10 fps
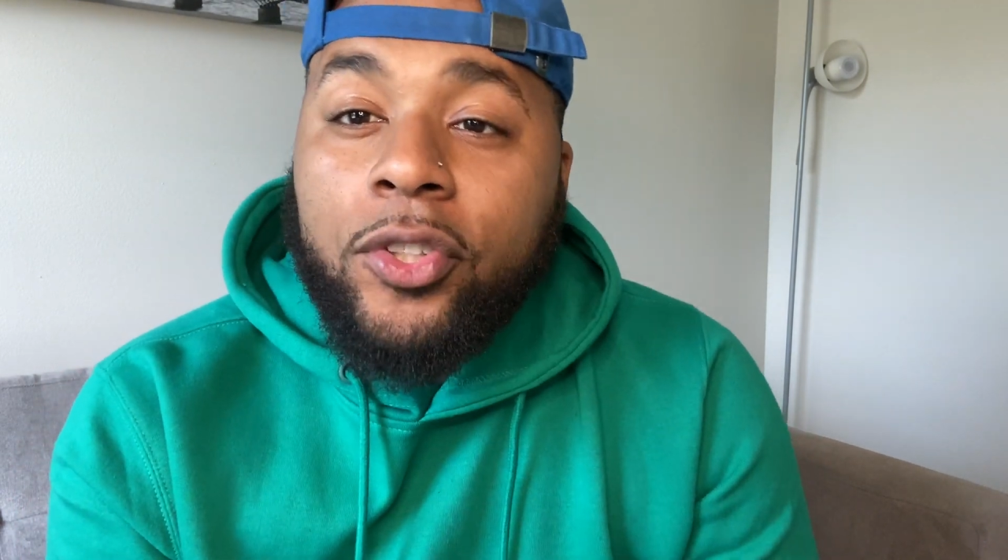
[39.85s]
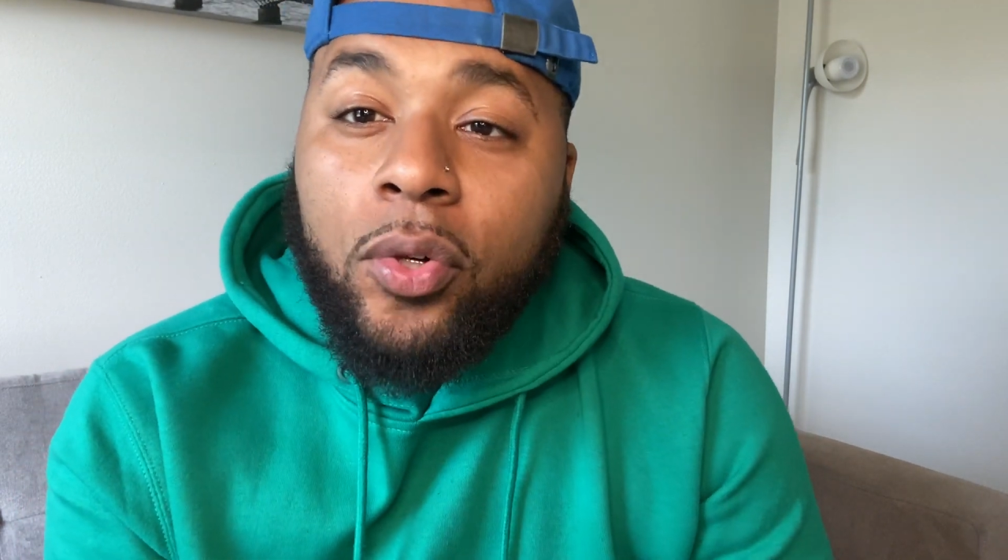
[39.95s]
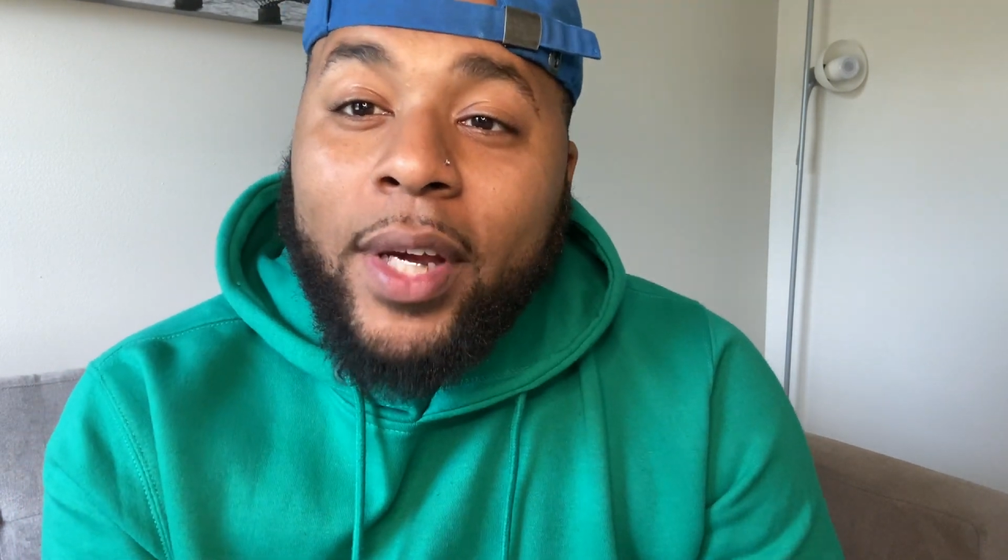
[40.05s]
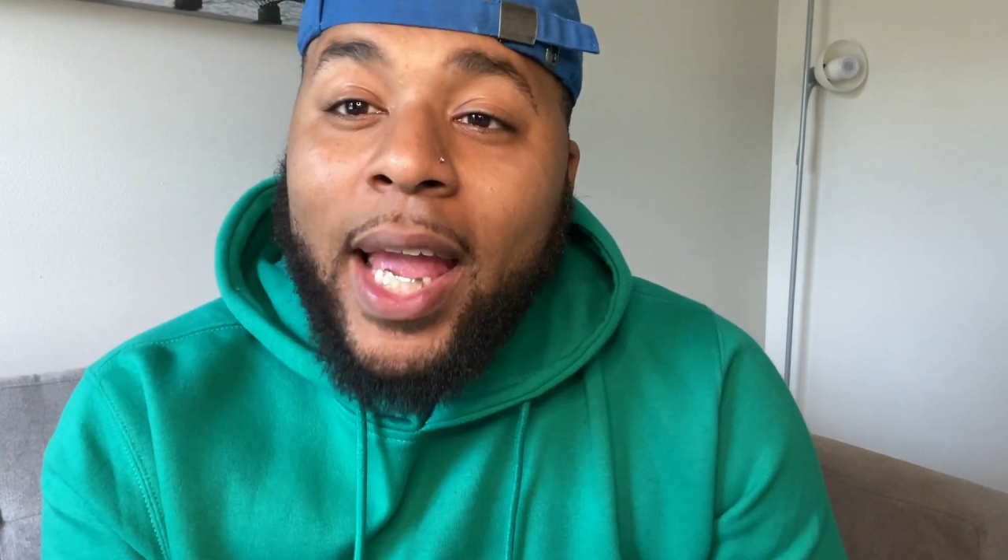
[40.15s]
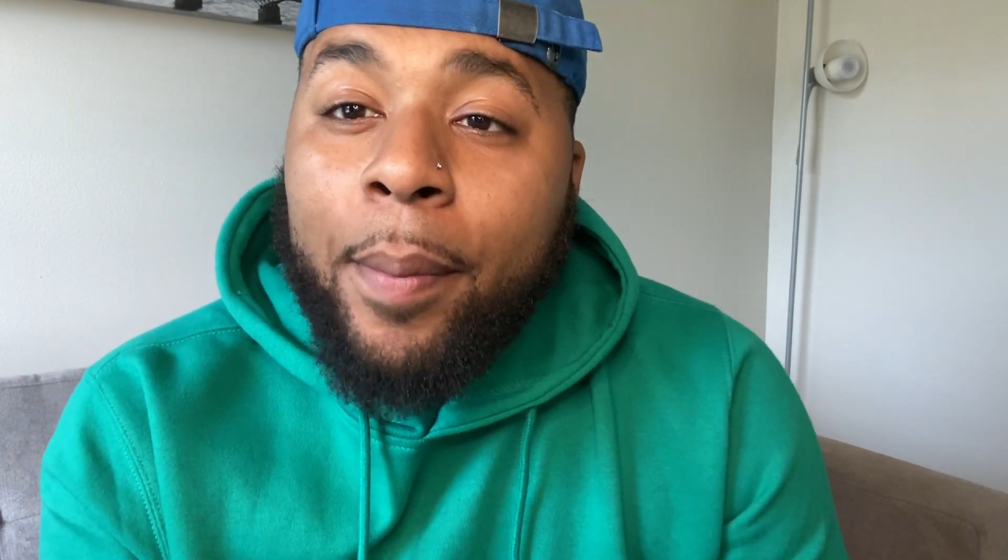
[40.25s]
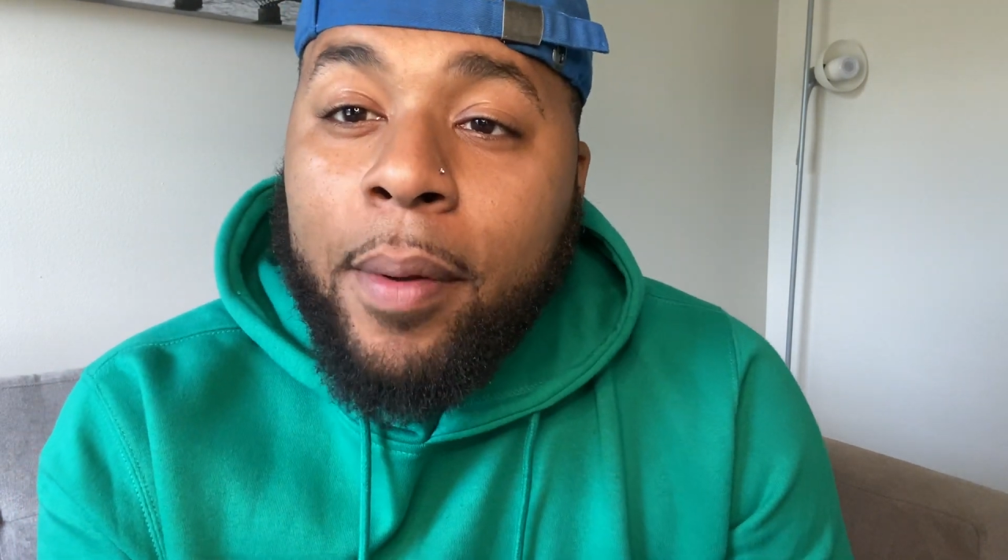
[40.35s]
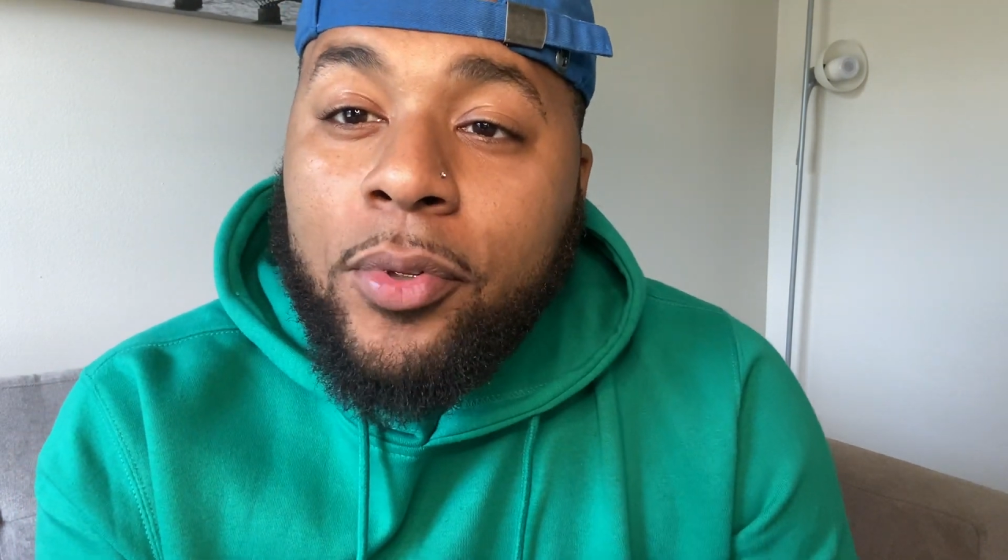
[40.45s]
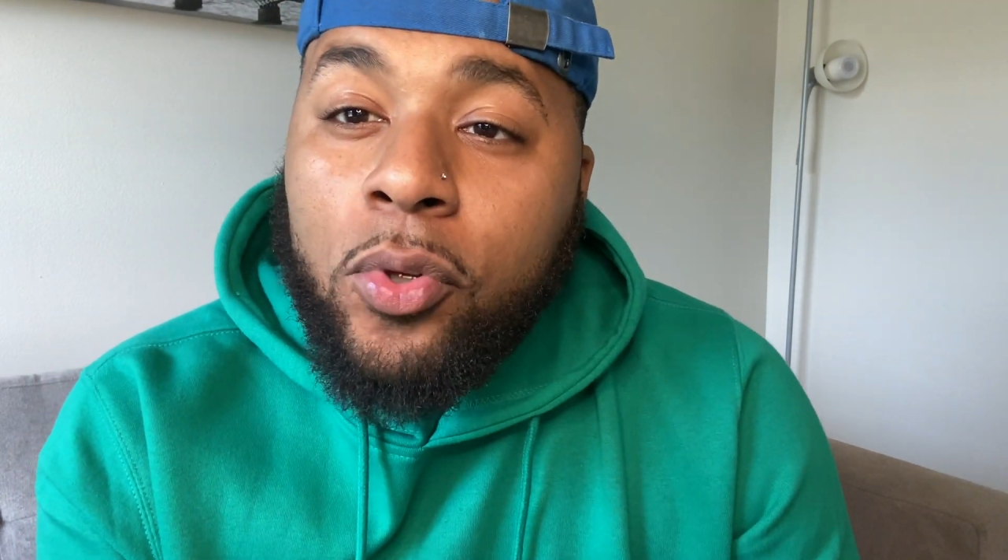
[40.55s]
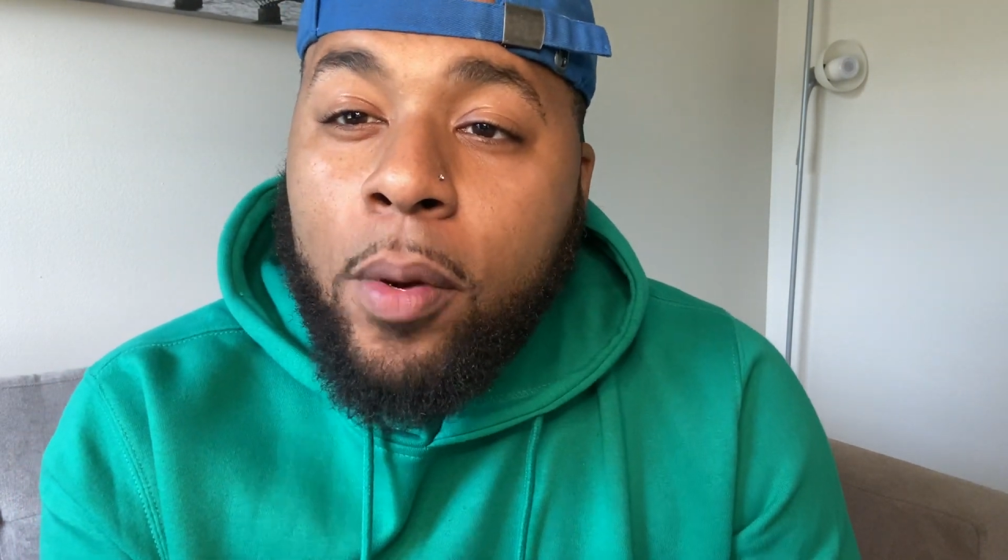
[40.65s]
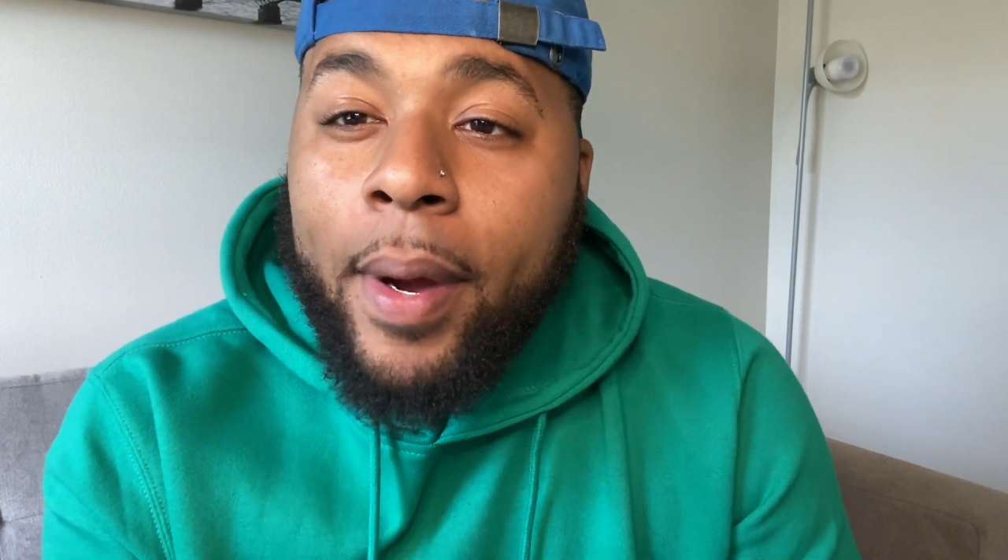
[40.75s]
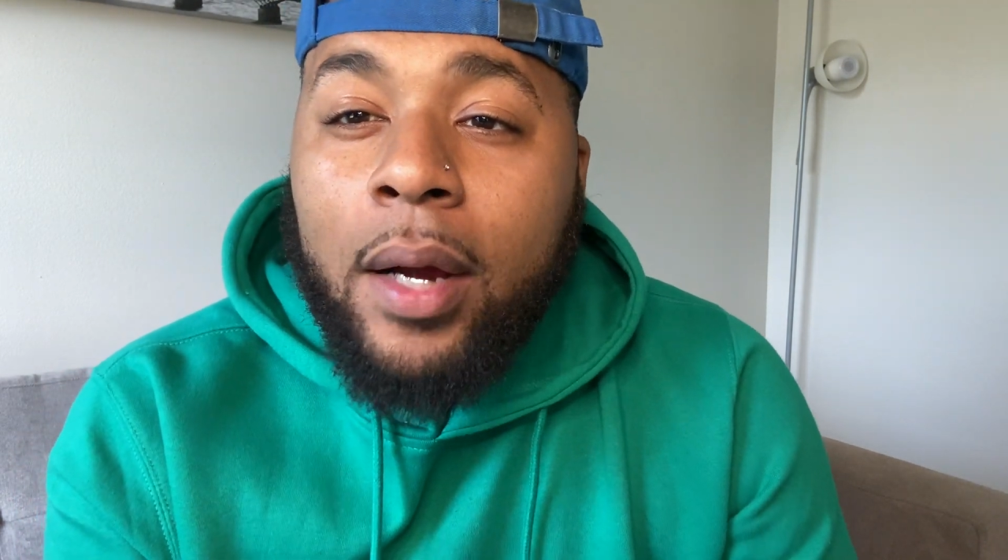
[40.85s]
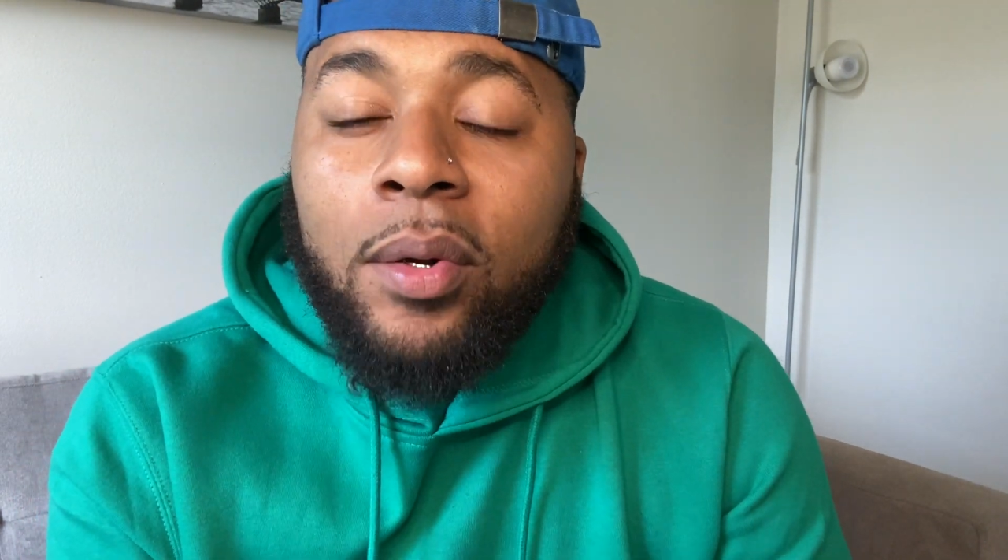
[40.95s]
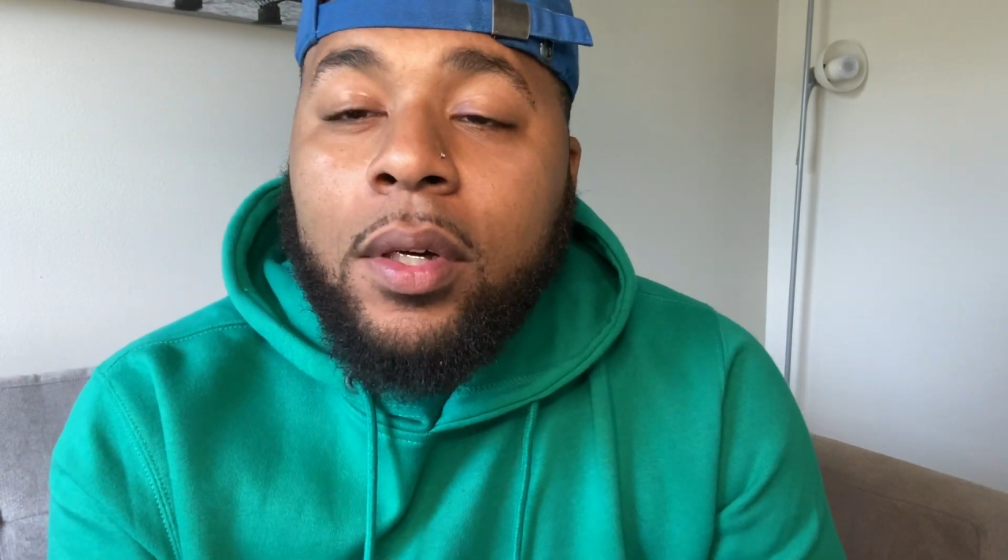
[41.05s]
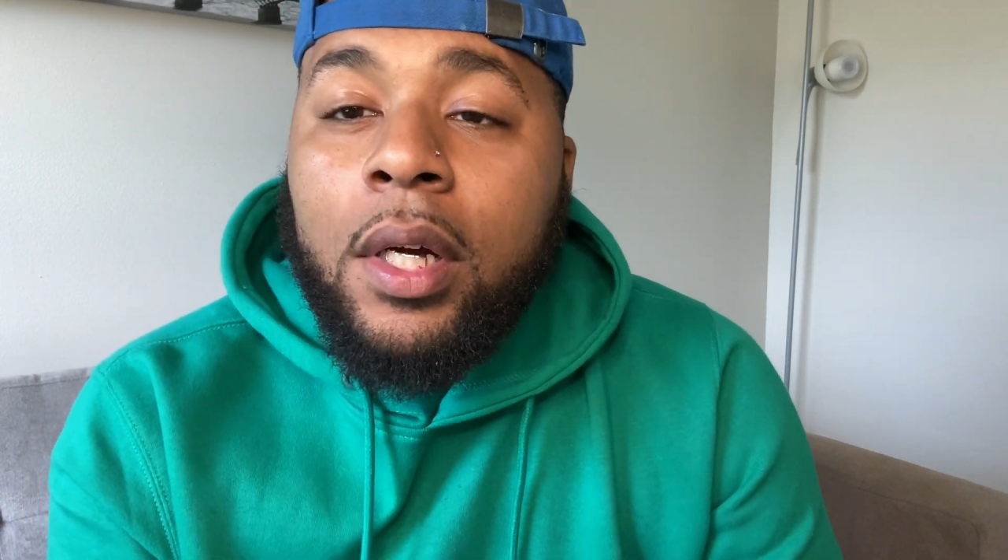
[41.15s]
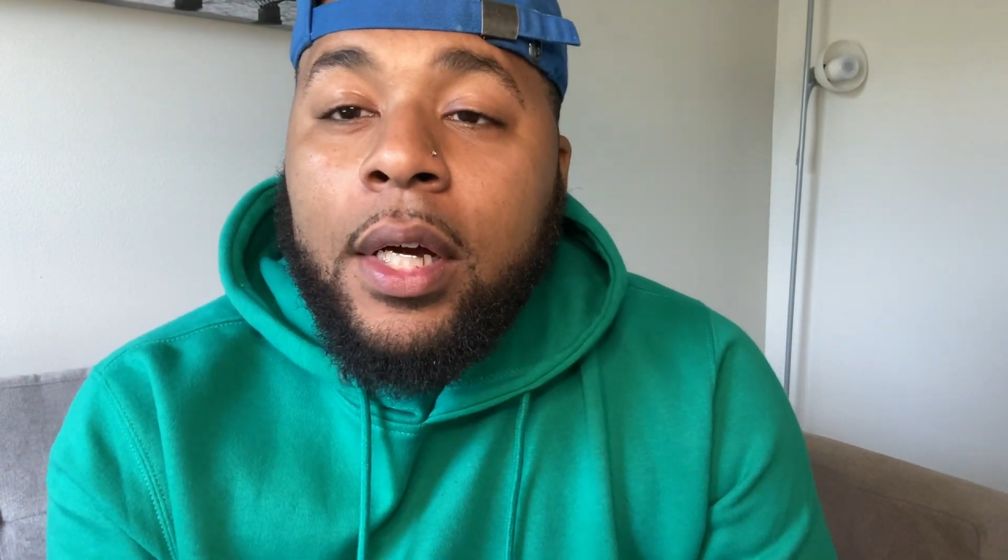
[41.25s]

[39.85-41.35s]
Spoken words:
so it came up to about